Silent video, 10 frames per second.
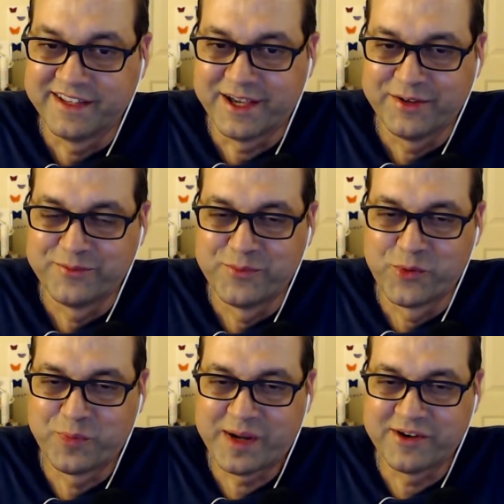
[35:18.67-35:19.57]
Yeah, more
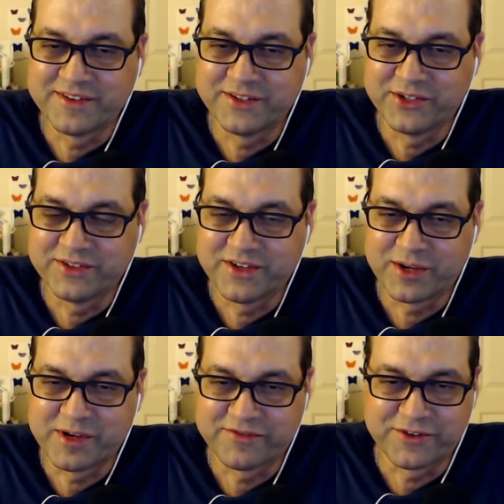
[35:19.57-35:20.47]
power to you. You talk
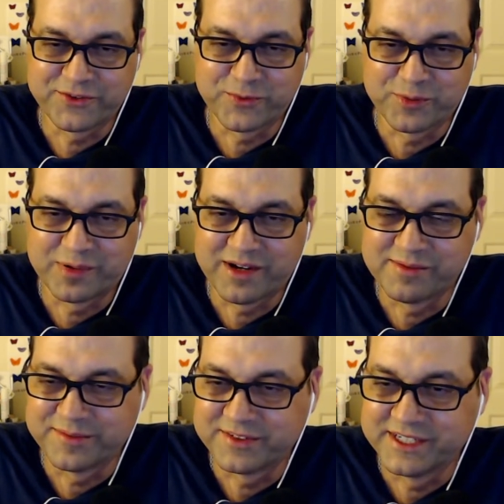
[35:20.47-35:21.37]
about first world
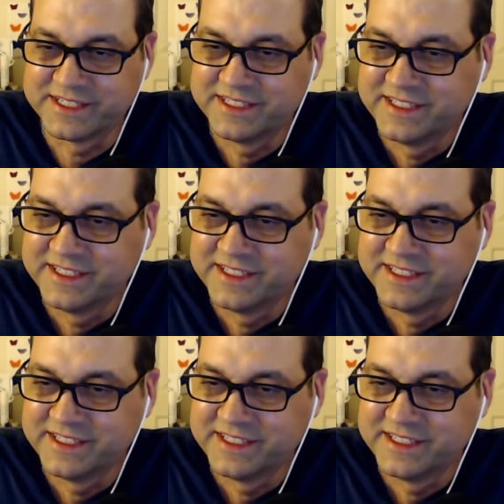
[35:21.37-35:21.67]
problems, right?